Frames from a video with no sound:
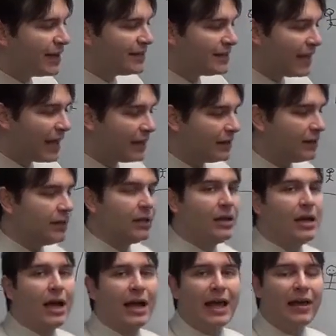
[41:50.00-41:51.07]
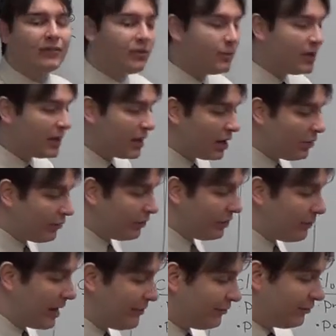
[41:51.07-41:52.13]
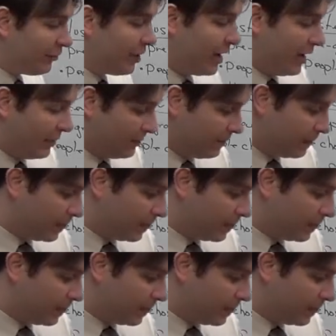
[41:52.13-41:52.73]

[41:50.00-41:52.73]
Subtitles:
my data, I have to be careful in my frame.